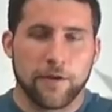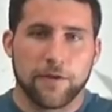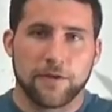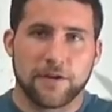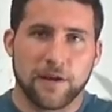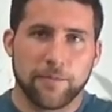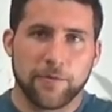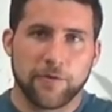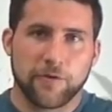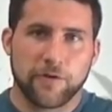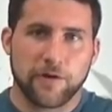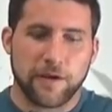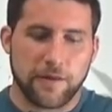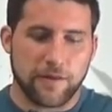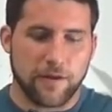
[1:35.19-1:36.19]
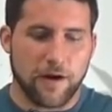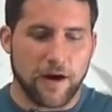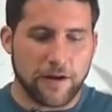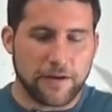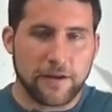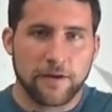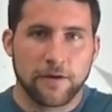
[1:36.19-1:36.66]
The temperature is
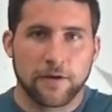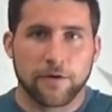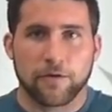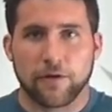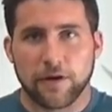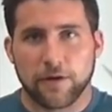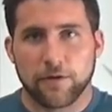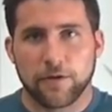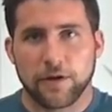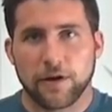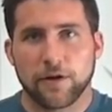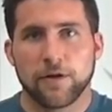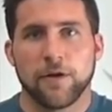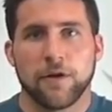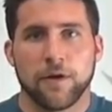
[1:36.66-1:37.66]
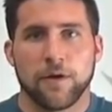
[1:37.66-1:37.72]
not critical here.